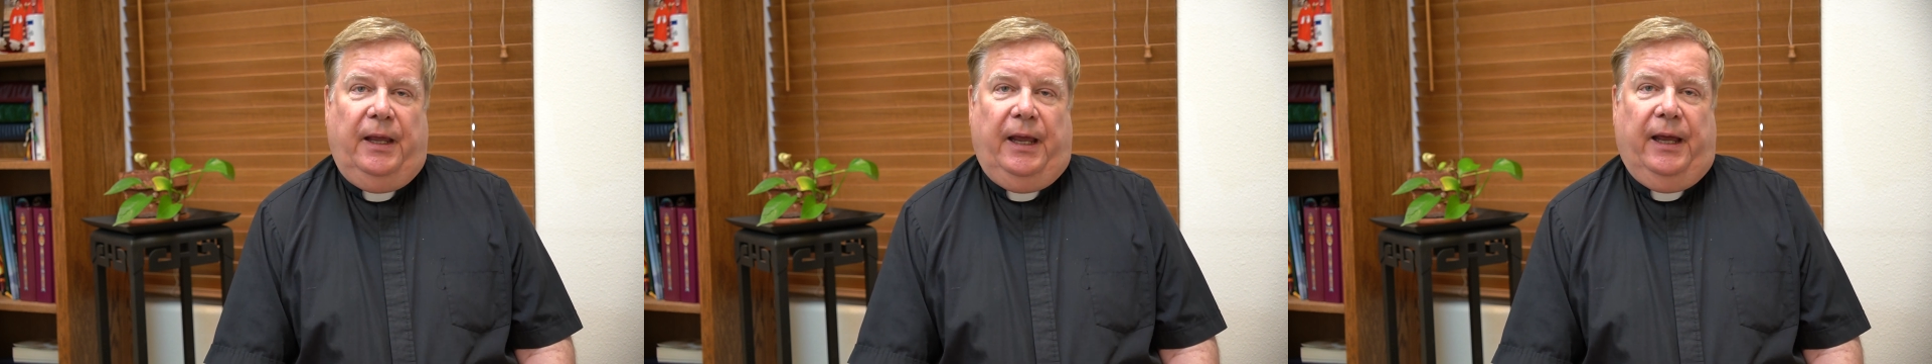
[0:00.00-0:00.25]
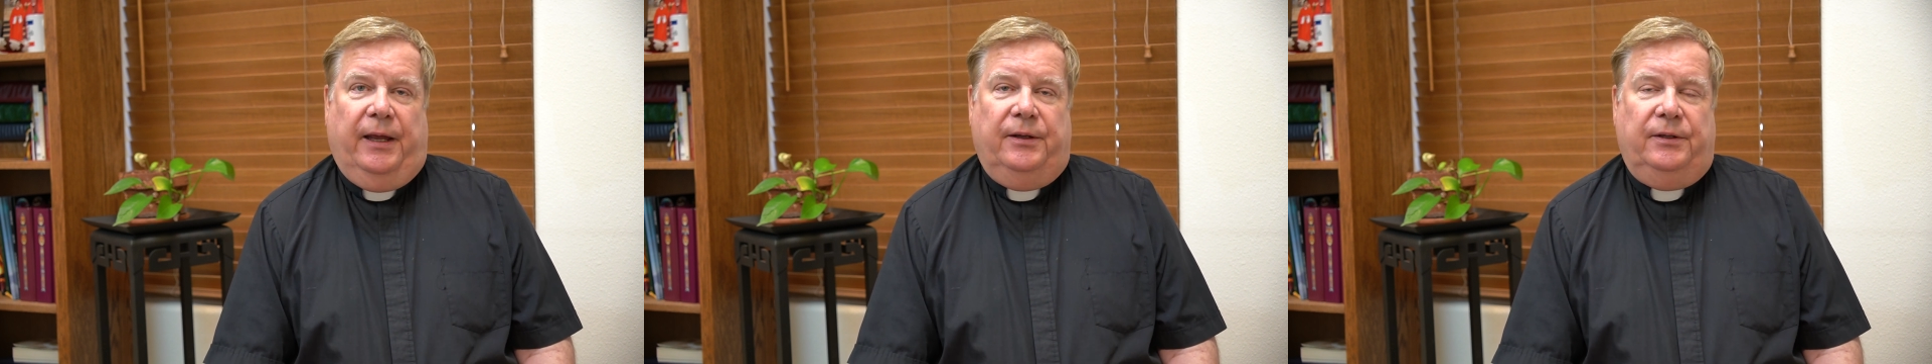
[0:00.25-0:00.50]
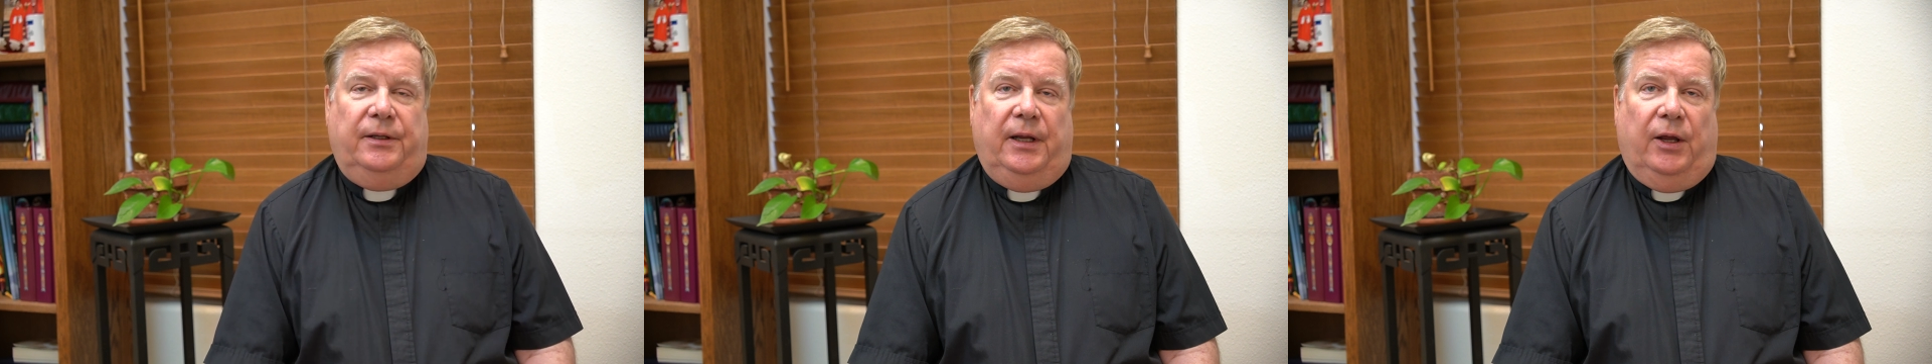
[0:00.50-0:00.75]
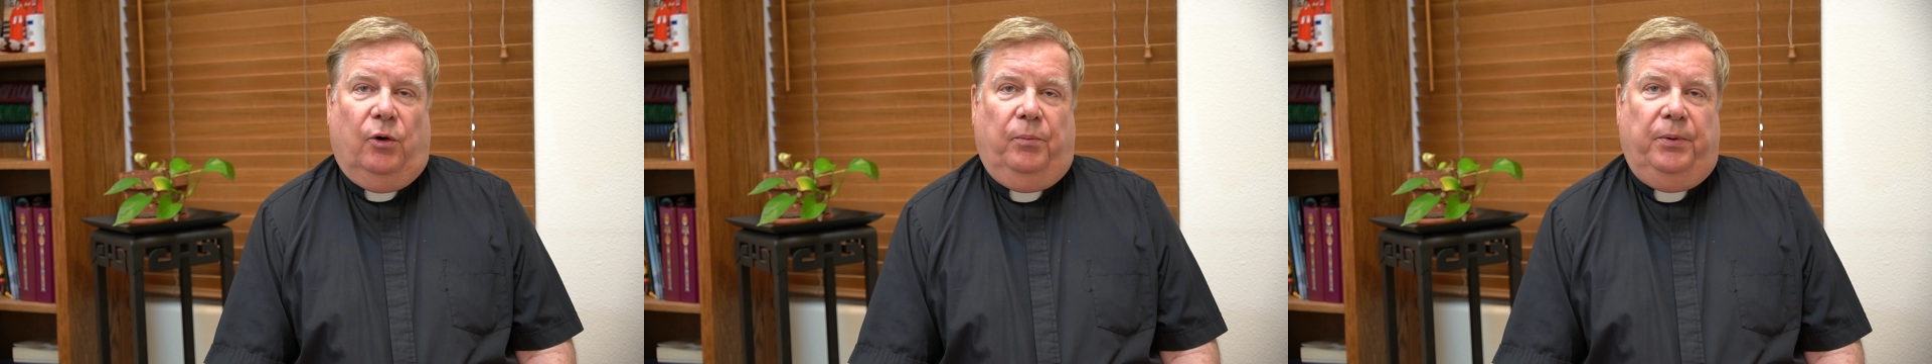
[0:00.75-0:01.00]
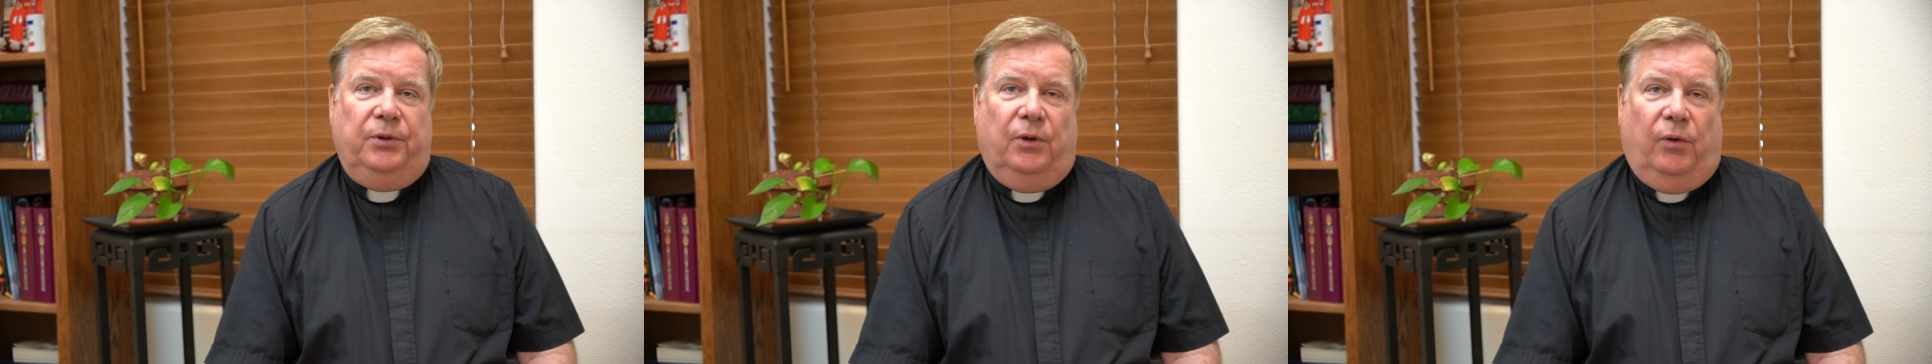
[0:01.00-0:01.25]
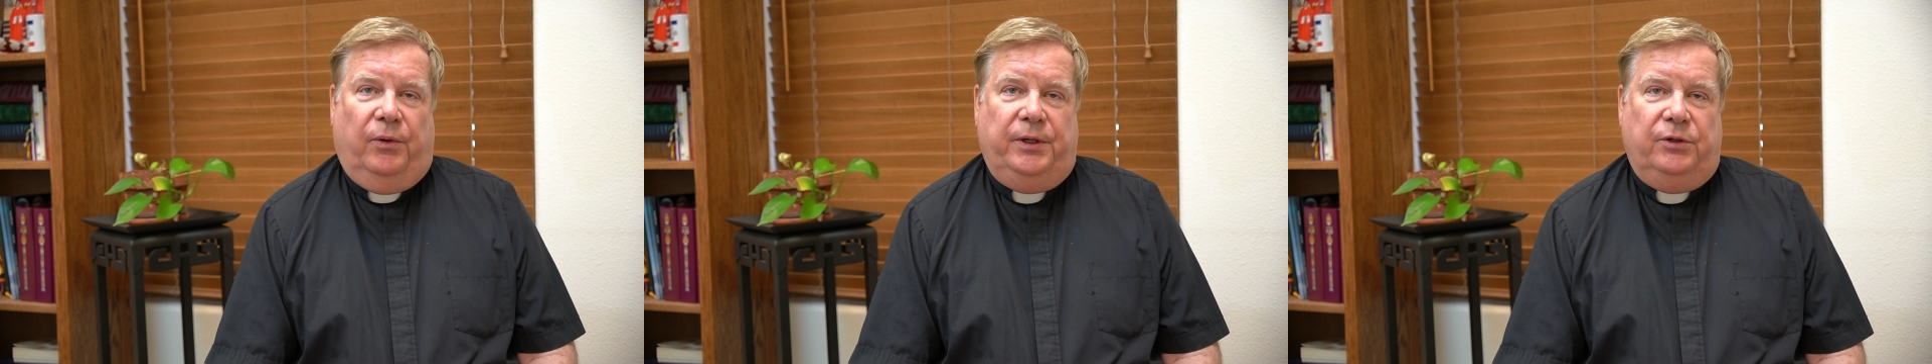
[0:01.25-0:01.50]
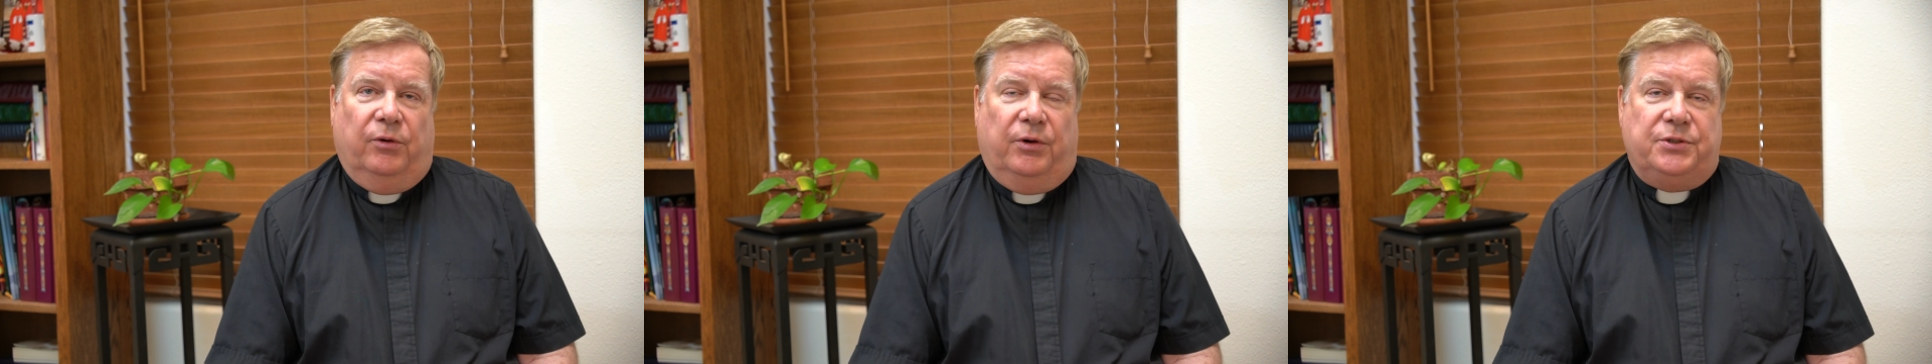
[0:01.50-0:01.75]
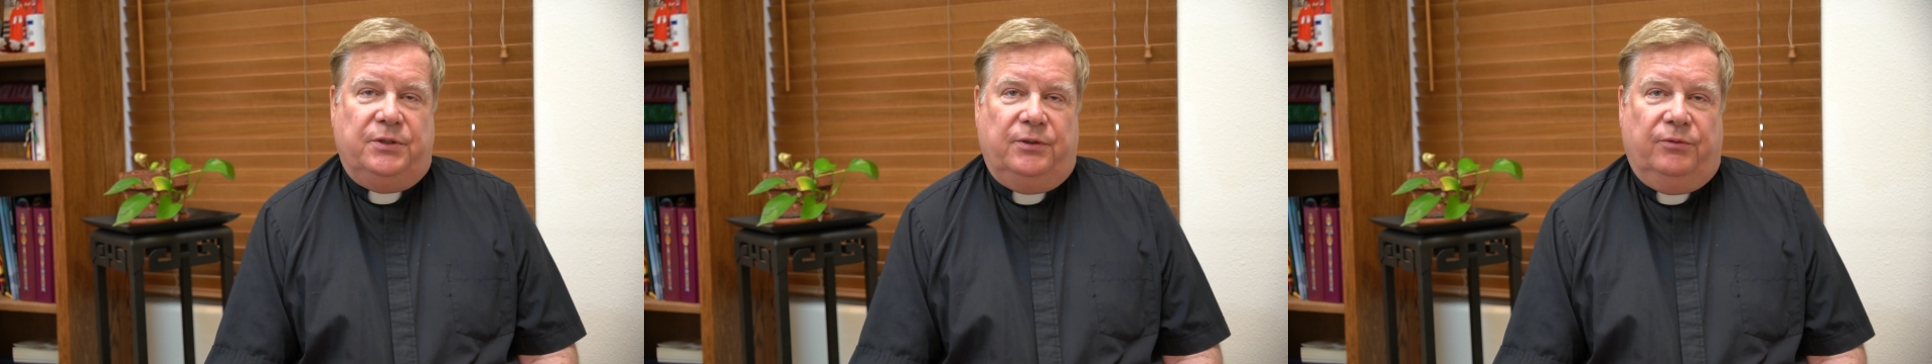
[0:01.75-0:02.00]
and they open the holy
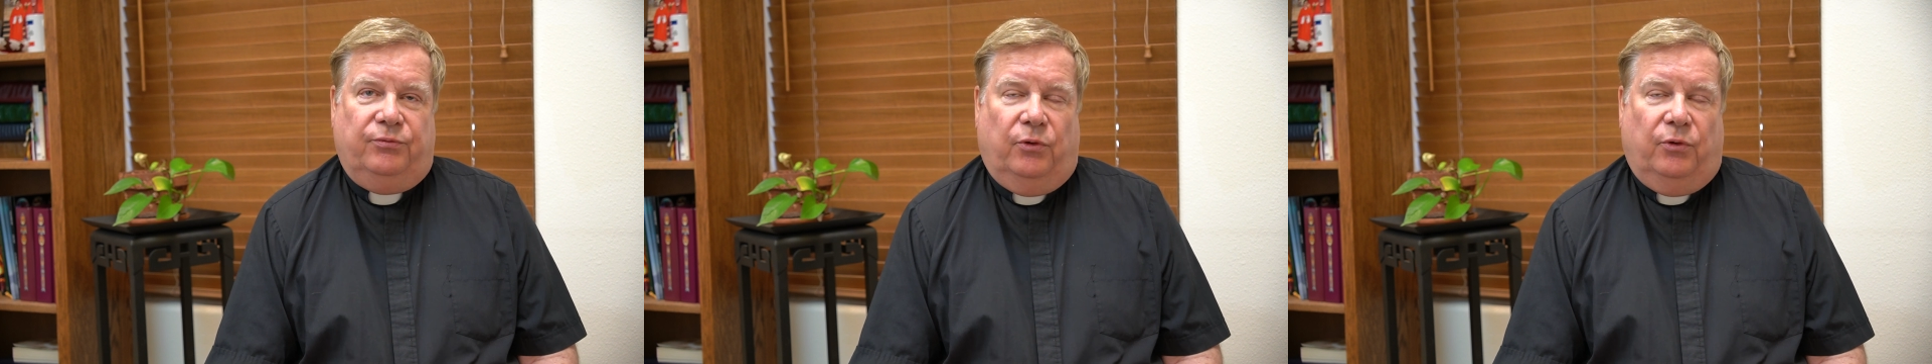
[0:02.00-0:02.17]
doors of the